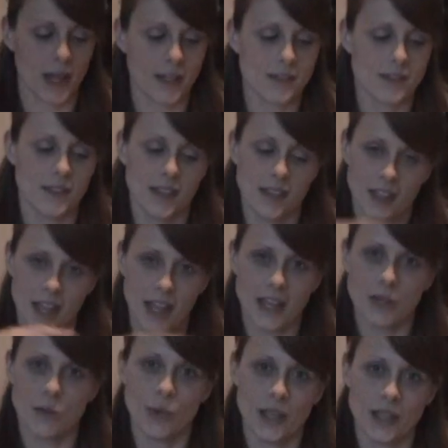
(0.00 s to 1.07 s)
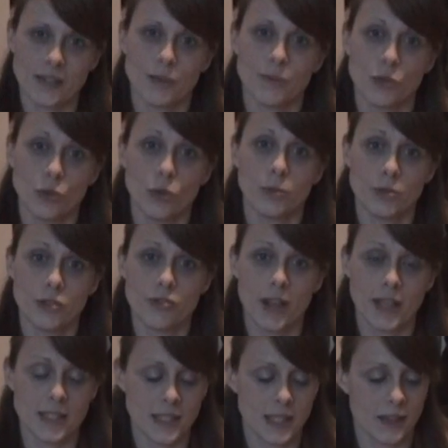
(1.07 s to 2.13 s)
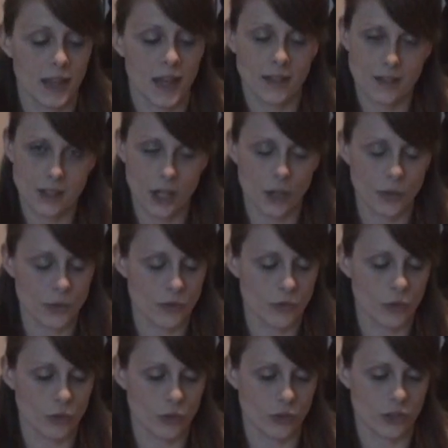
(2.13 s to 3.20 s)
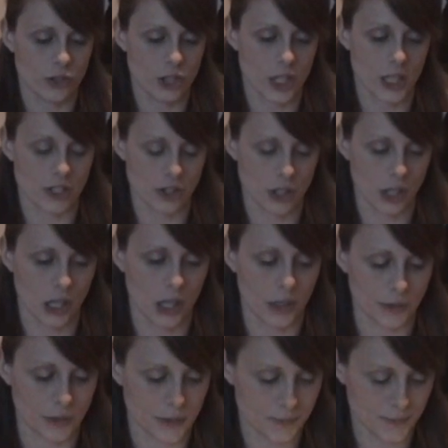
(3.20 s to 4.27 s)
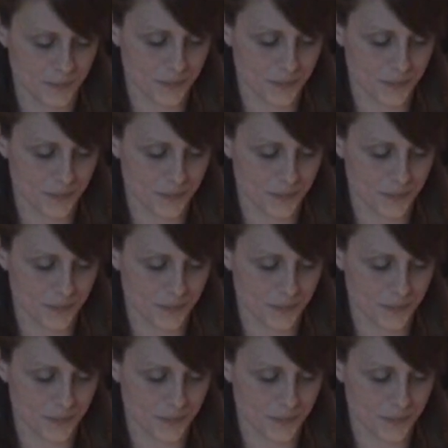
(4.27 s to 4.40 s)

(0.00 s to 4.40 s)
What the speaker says: mats, any wees absorb straight in there, so you've not got to change the clothes.